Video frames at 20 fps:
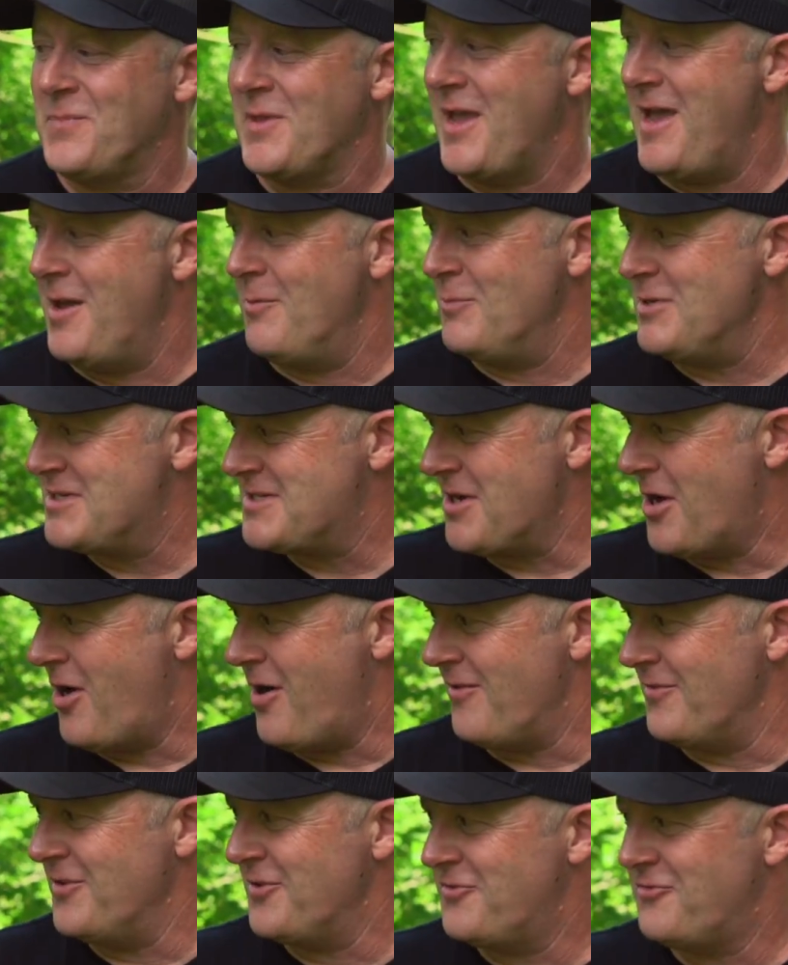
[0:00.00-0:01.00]
and we
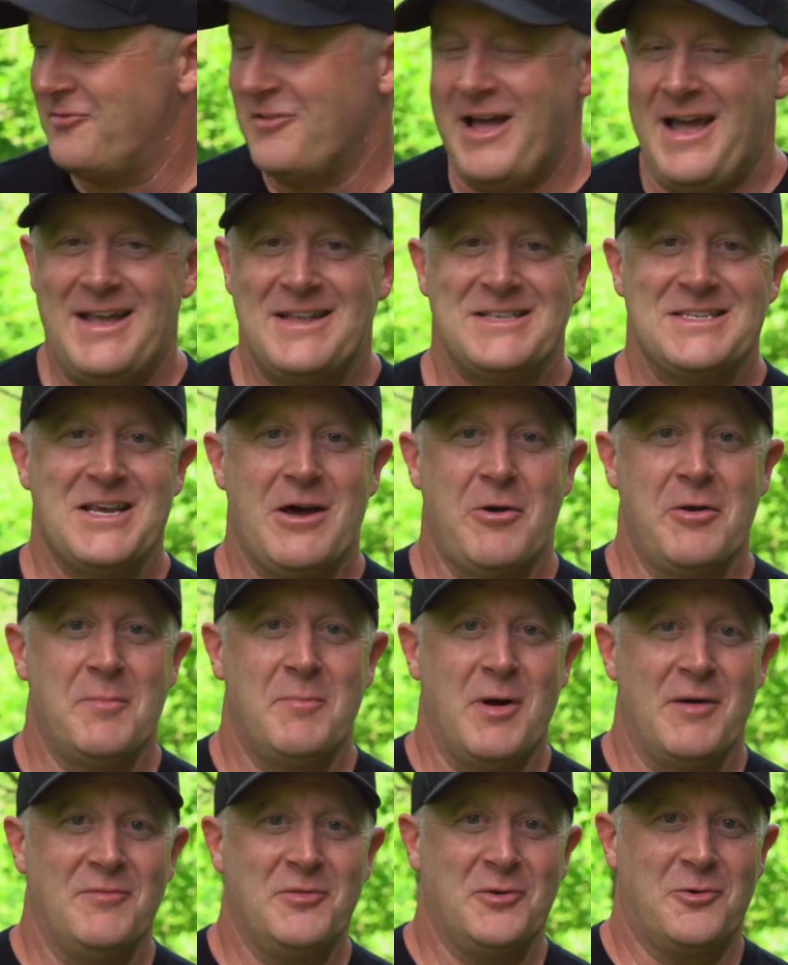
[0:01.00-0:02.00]
saw this flattens out
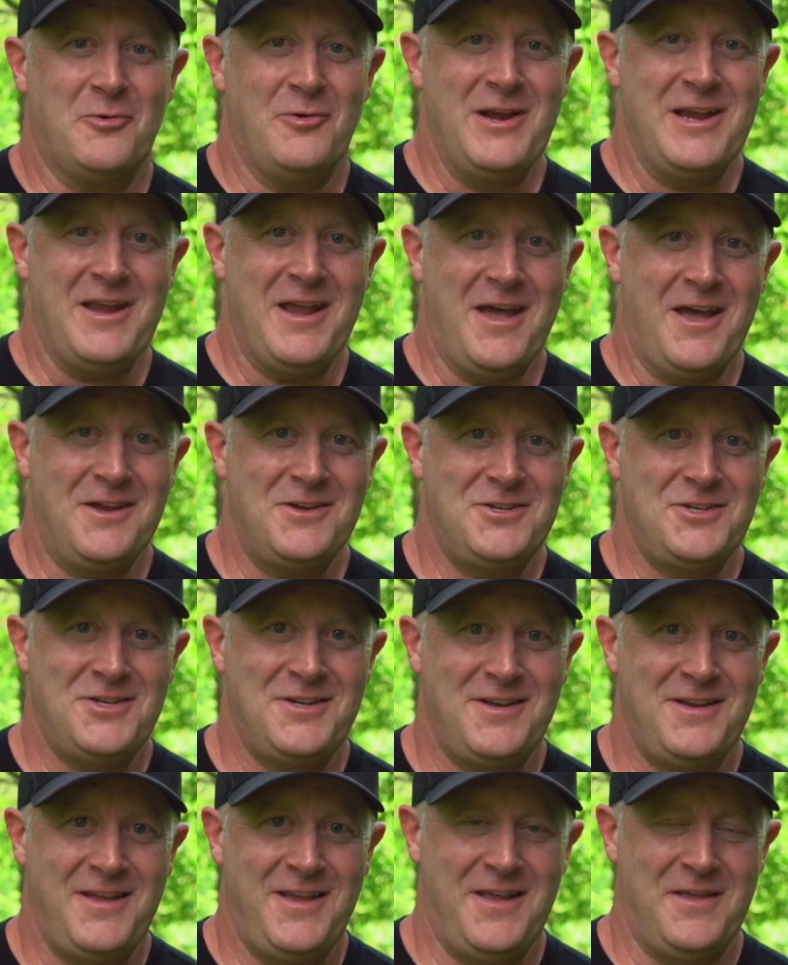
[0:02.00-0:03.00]
above the creek
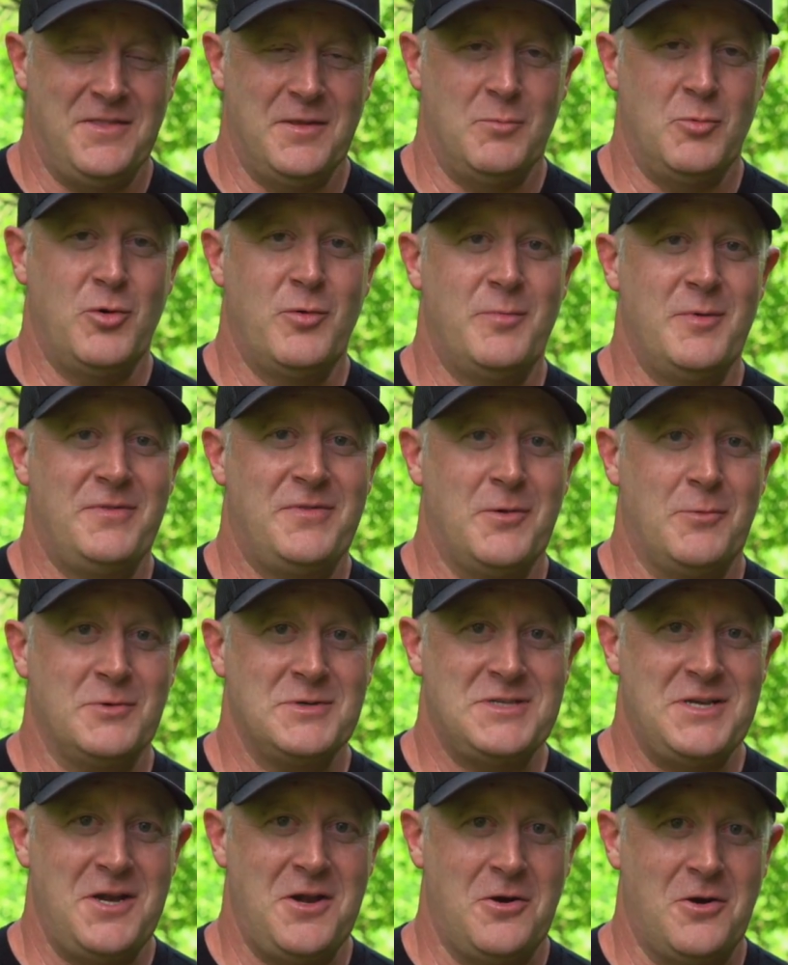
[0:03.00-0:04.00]
edge and the movement that
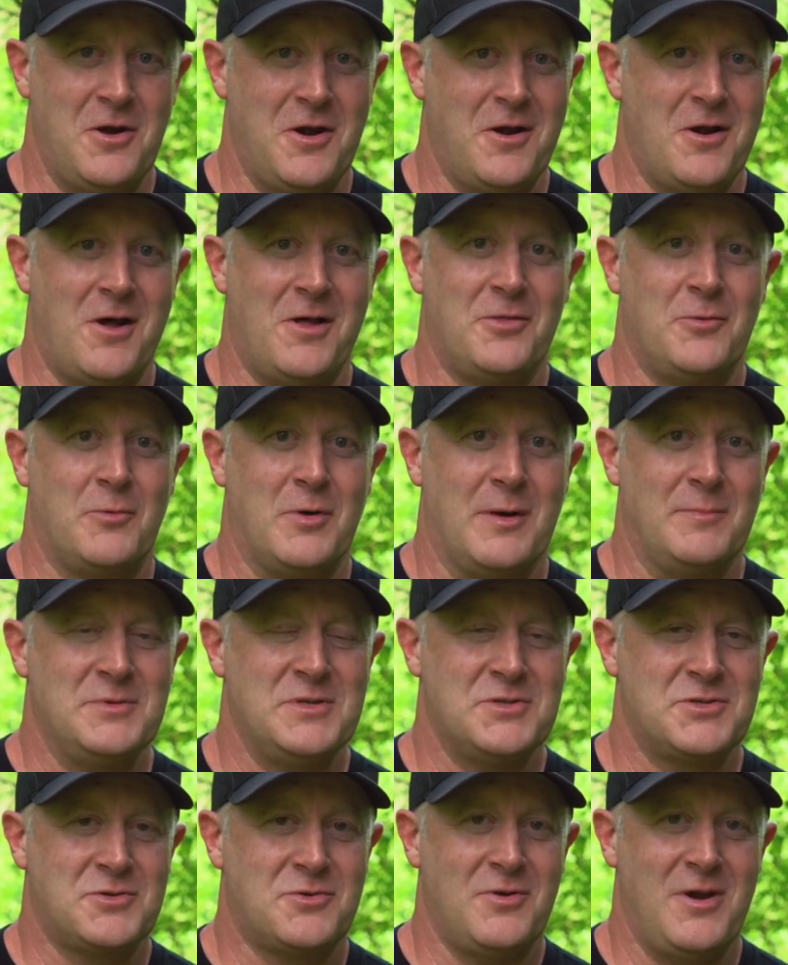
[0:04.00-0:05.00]
was here and all the rubs
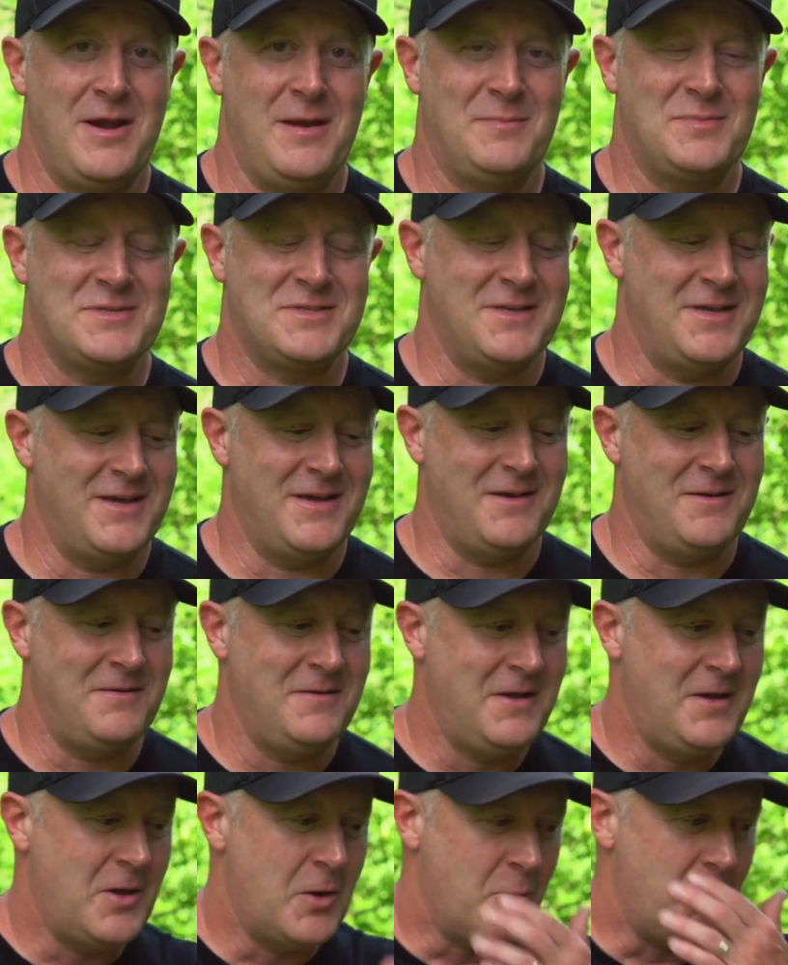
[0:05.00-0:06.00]
and scrapes then
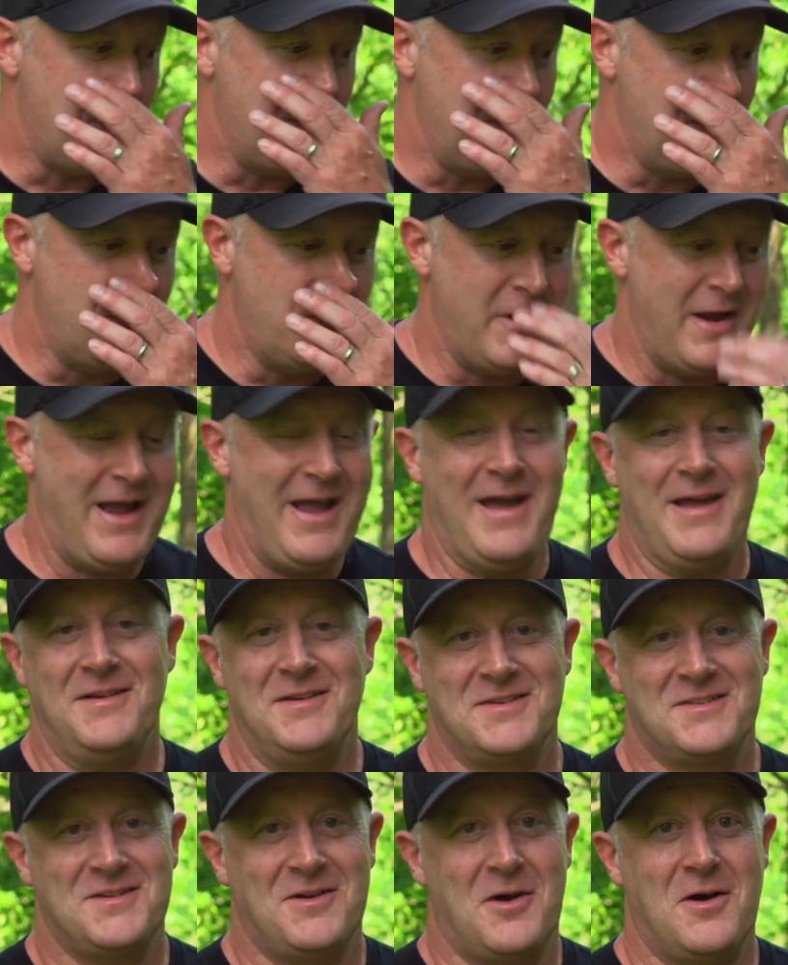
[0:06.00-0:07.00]
we knew we had
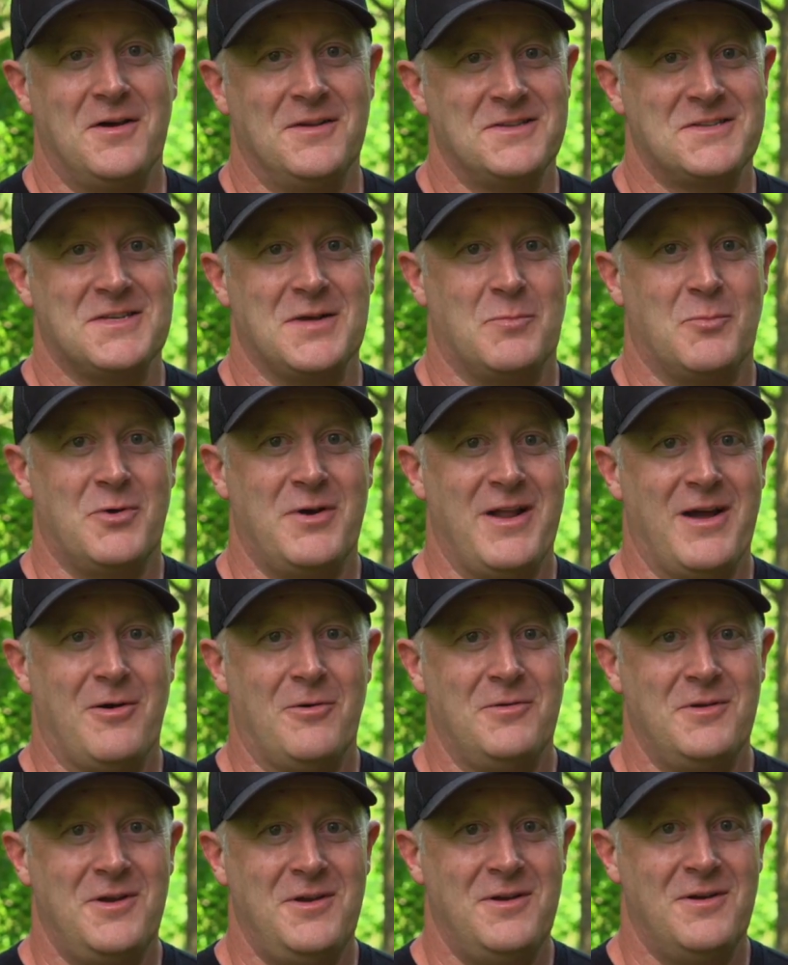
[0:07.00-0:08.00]
to hunt somewhere
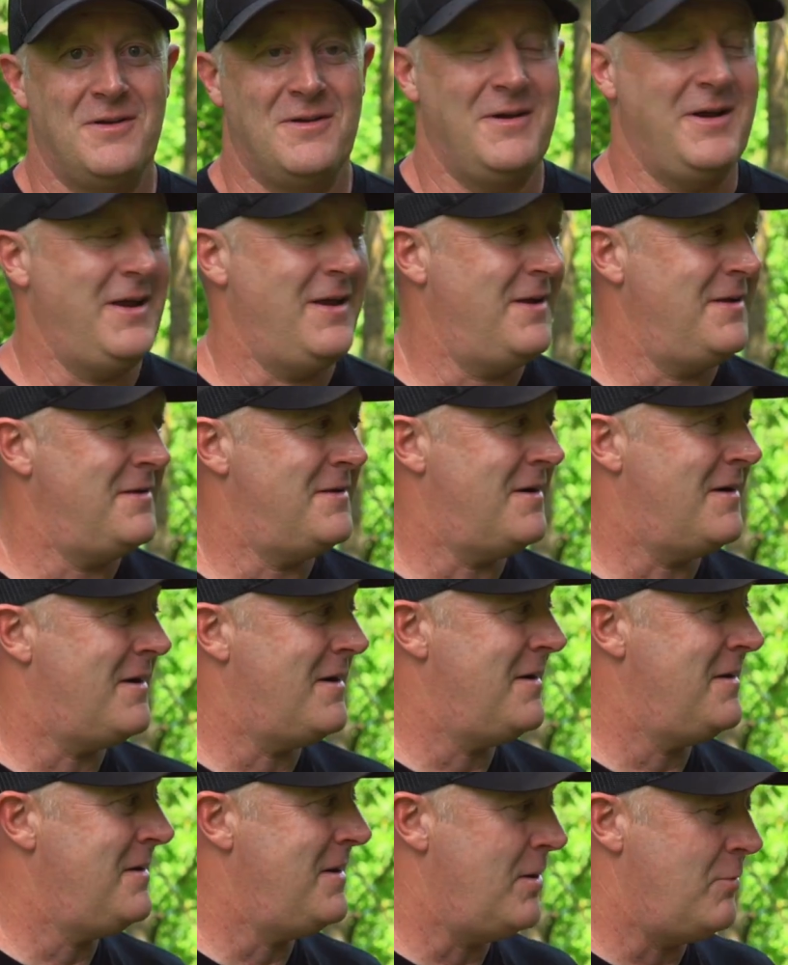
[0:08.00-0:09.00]
down here and, uh,